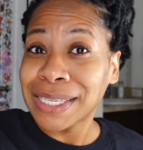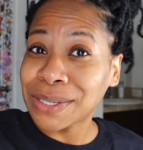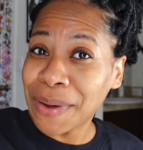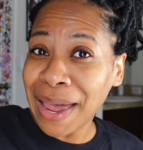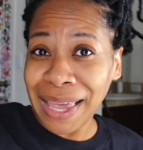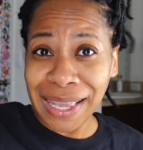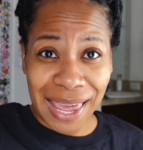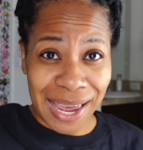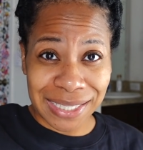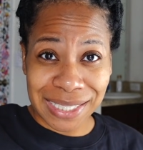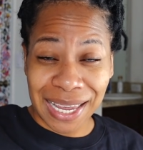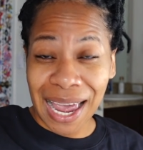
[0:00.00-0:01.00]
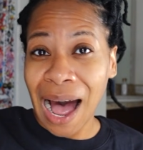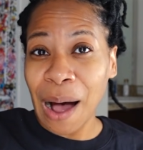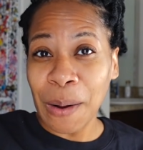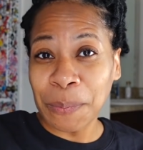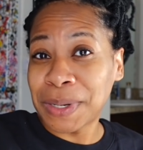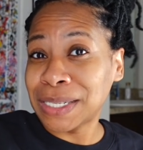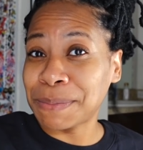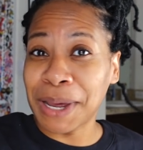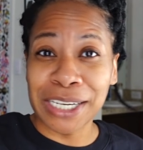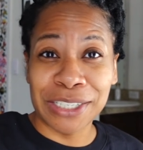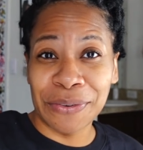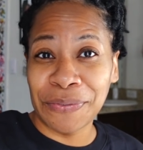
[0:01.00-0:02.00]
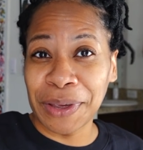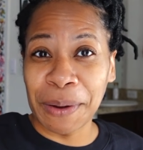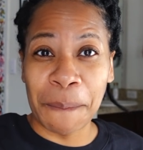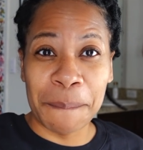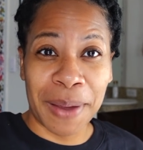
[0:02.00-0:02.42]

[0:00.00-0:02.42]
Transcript: So hey Lexi, I hope this makes you feel